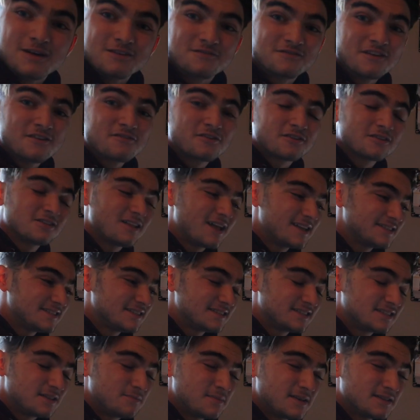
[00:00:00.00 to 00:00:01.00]
My favorite class
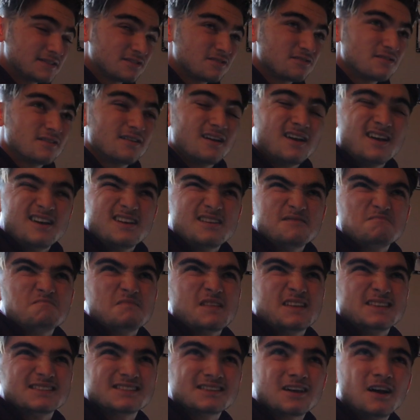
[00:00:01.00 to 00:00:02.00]
this semester
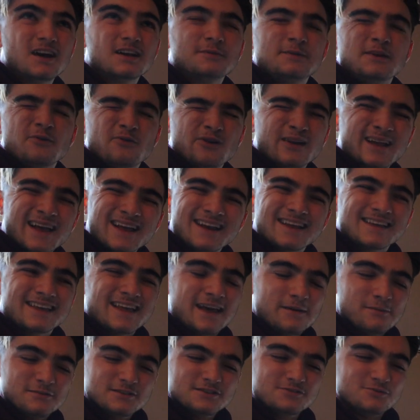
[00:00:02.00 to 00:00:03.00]
has got to be organic
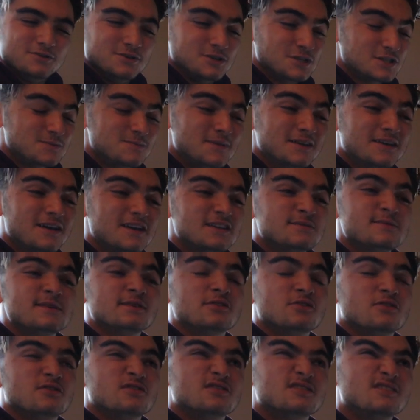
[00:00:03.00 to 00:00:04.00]
chemistry, just because
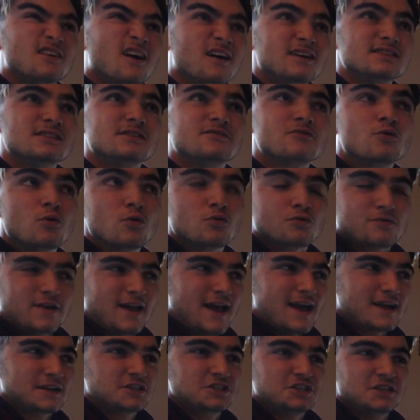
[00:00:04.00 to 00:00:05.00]
we learned tons of cool
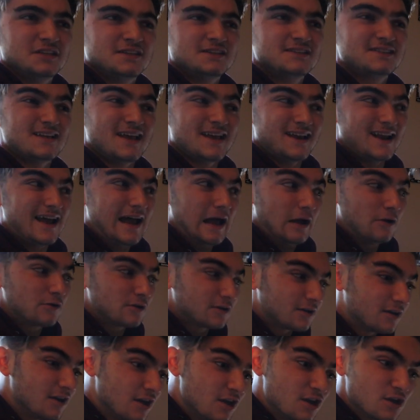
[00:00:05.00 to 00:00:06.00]
reactions and how
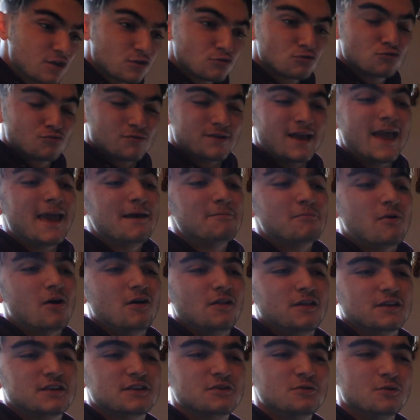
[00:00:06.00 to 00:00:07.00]
to create
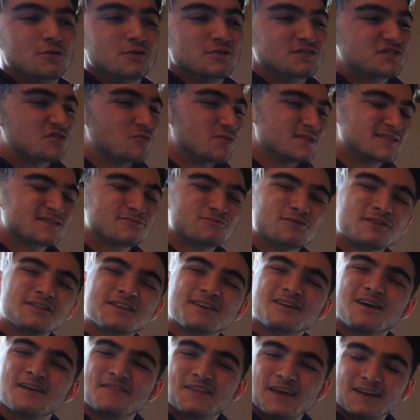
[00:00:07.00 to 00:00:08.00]
molecules, so it's
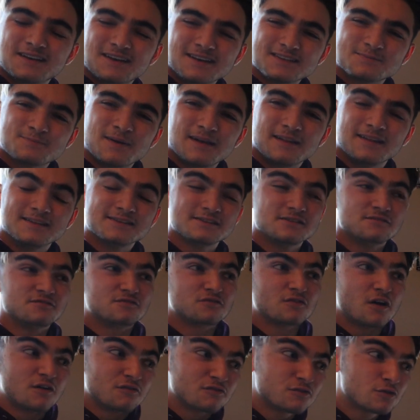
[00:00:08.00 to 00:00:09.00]
really got that nice balance
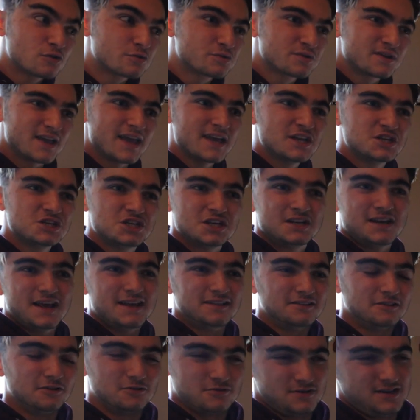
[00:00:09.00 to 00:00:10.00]
of, of creation
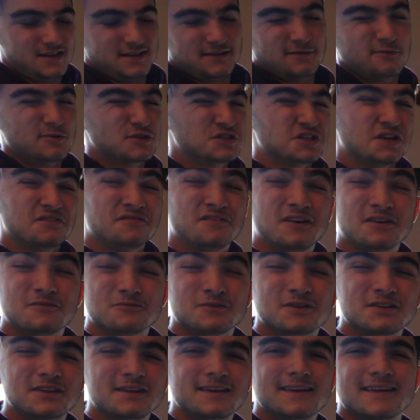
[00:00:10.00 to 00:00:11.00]
and learning, which I
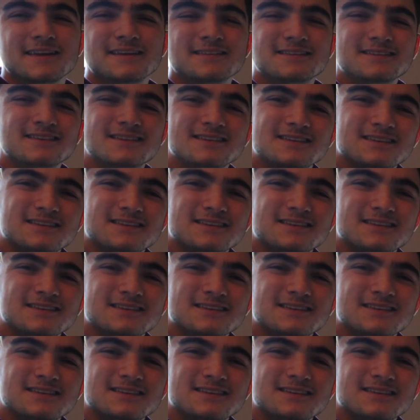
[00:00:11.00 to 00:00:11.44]
find really neat.